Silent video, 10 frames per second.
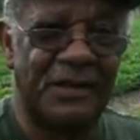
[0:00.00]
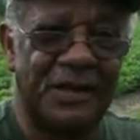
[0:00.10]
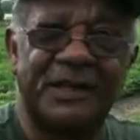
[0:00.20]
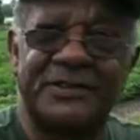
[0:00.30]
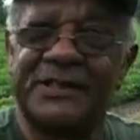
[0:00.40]

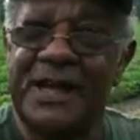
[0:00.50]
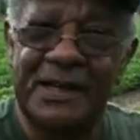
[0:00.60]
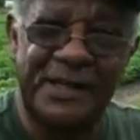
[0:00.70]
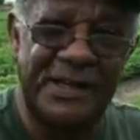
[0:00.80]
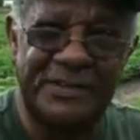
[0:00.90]
is in
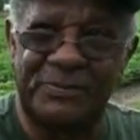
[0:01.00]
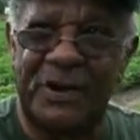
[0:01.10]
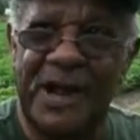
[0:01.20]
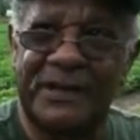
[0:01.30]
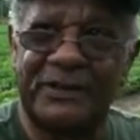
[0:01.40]
that age
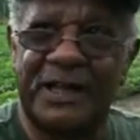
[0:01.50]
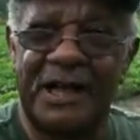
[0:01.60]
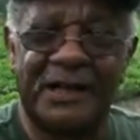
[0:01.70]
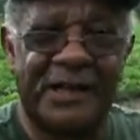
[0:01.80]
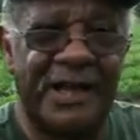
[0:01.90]
bracket.
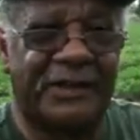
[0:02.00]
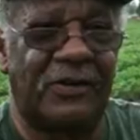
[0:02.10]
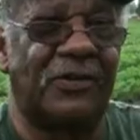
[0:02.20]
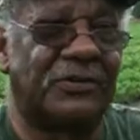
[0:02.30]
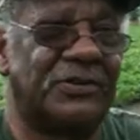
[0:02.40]
I can't
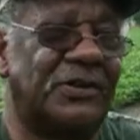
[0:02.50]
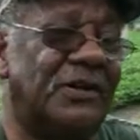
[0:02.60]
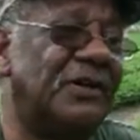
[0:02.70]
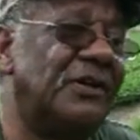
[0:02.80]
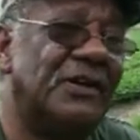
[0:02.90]
go to
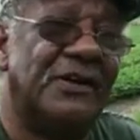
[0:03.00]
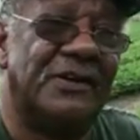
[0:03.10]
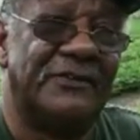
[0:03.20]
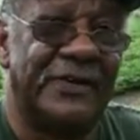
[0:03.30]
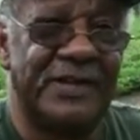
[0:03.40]
a
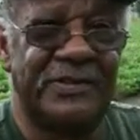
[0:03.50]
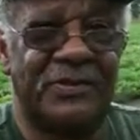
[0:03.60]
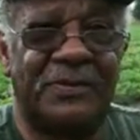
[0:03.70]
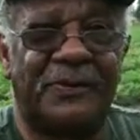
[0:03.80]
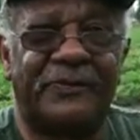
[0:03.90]

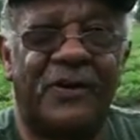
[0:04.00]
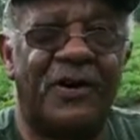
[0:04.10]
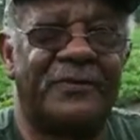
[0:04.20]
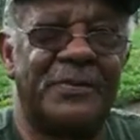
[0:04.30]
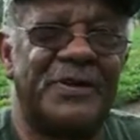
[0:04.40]
venue
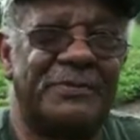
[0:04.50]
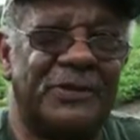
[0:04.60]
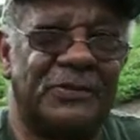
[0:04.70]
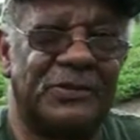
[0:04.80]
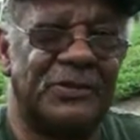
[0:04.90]
perform for
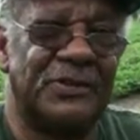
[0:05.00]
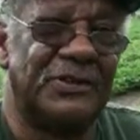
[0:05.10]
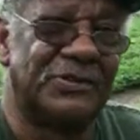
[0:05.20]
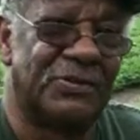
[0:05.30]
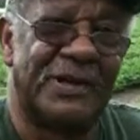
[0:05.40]
people
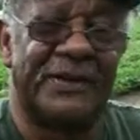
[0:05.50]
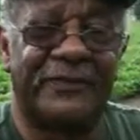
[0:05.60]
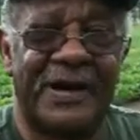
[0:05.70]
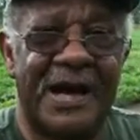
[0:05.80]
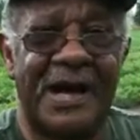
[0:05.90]

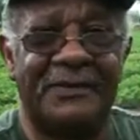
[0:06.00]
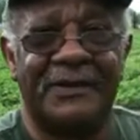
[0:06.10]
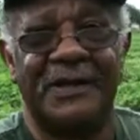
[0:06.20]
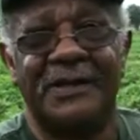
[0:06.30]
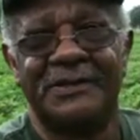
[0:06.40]
25
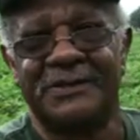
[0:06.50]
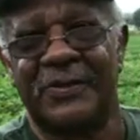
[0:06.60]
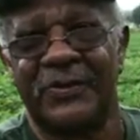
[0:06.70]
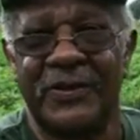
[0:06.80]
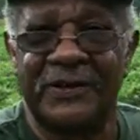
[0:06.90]
to
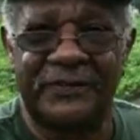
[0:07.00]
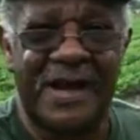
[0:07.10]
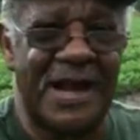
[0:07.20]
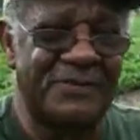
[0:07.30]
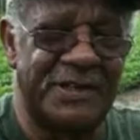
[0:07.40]

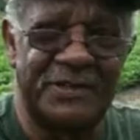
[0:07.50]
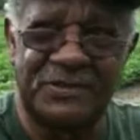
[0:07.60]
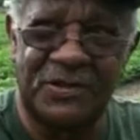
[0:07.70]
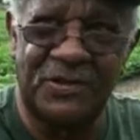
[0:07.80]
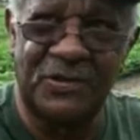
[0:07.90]
35
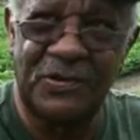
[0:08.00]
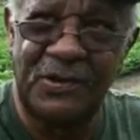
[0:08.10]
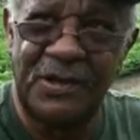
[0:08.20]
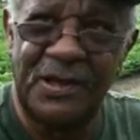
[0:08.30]
years old